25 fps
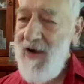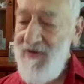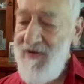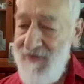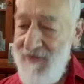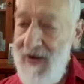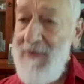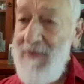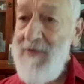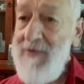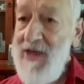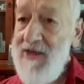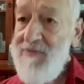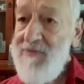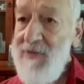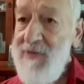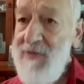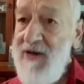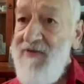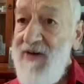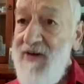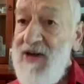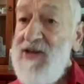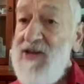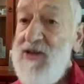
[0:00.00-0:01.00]
family has
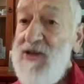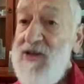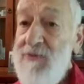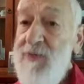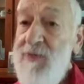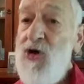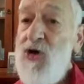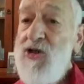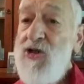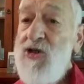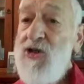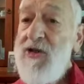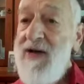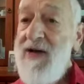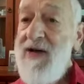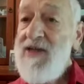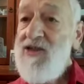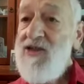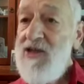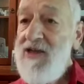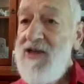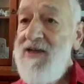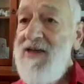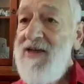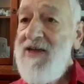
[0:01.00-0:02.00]
been very supportive,
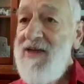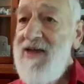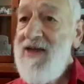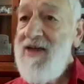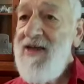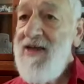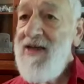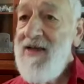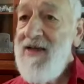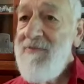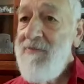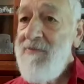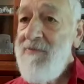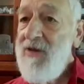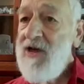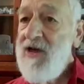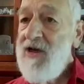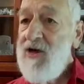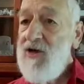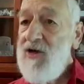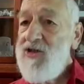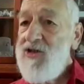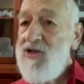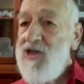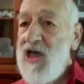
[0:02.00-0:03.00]
actually,
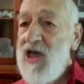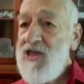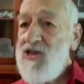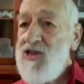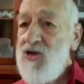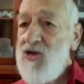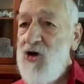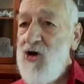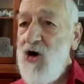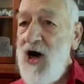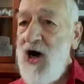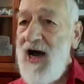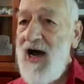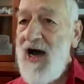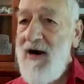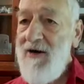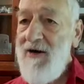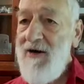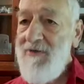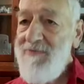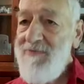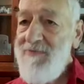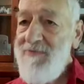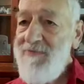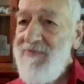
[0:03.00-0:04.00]
because they saw
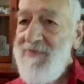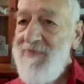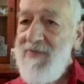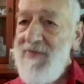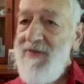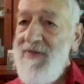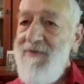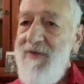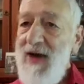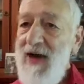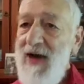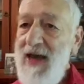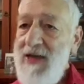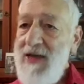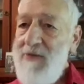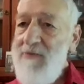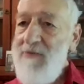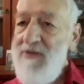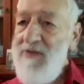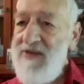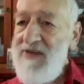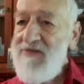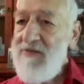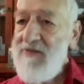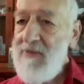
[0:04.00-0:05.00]
how fat and
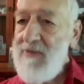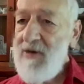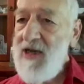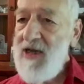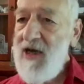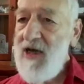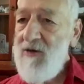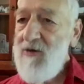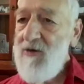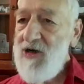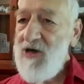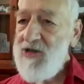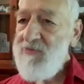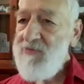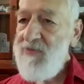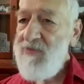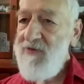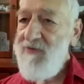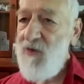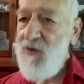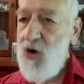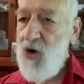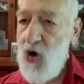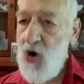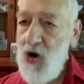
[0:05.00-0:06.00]
miserable I was
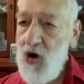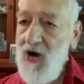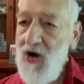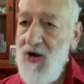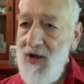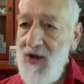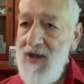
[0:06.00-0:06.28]
before.